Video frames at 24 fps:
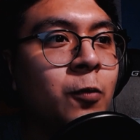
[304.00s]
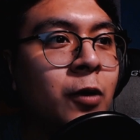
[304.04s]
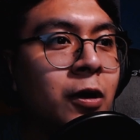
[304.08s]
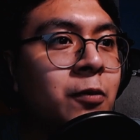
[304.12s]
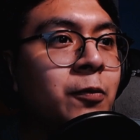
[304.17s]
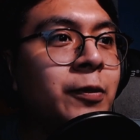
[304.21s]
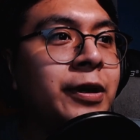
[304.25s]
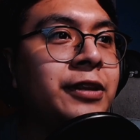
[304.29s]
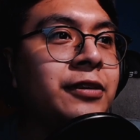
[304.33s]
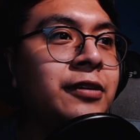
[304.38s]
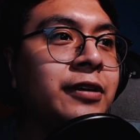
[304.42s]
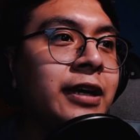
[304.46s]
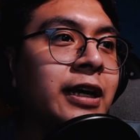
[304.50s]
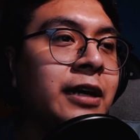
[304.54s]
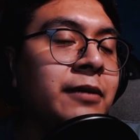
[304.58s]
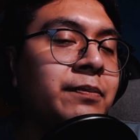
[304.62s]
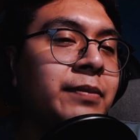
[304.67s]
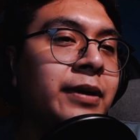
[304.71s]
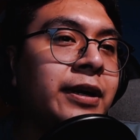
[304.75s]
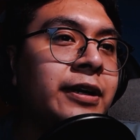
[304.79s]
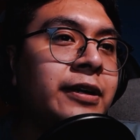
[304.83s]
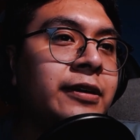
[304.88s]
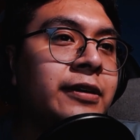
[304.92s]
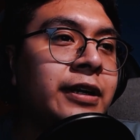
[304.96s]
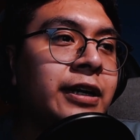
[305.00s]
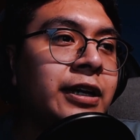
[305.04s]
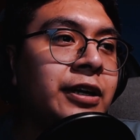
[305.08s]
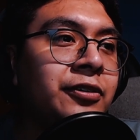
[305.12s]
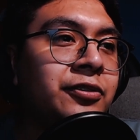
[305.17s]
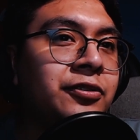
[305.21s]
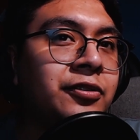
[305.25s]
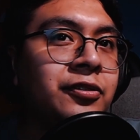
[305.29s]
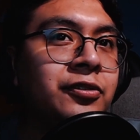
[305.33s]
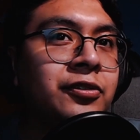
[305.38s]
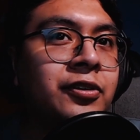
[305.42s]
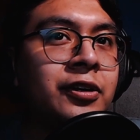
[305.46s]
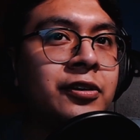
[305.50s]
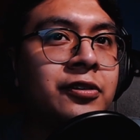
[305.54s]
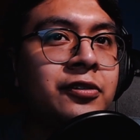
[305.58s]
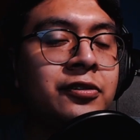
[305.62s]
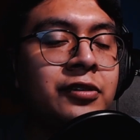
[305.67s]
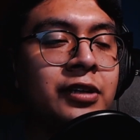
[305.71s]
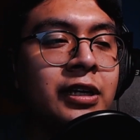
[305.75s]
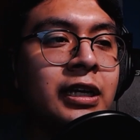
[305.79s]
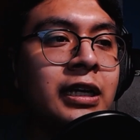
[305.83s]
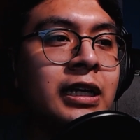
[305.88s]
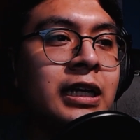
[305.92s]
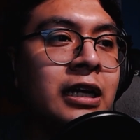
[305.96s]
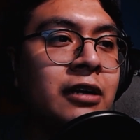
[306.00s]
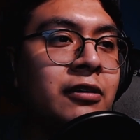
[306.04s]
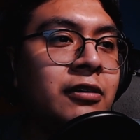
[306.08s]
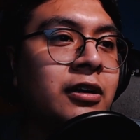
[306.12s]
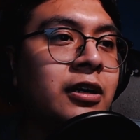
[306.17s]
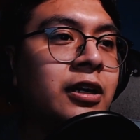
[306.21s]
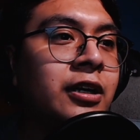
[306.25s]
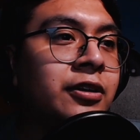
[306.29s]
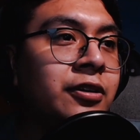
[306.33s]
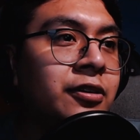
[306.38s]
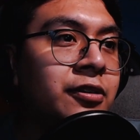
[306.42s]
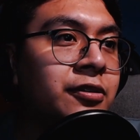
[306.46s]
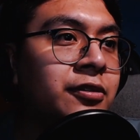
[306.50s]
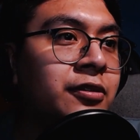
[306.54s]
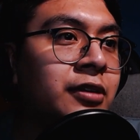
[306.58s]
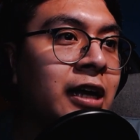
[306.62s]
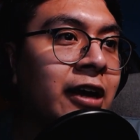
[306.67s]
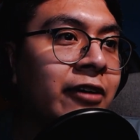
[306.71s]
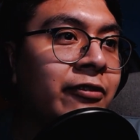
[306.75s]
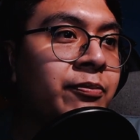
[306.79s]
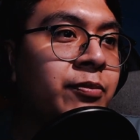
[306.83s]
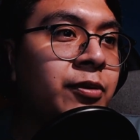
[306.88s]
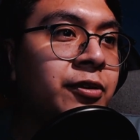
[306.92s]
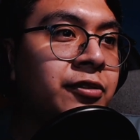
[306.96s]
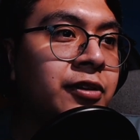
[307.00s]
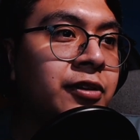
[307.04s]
One way to get better is to start seeing how others have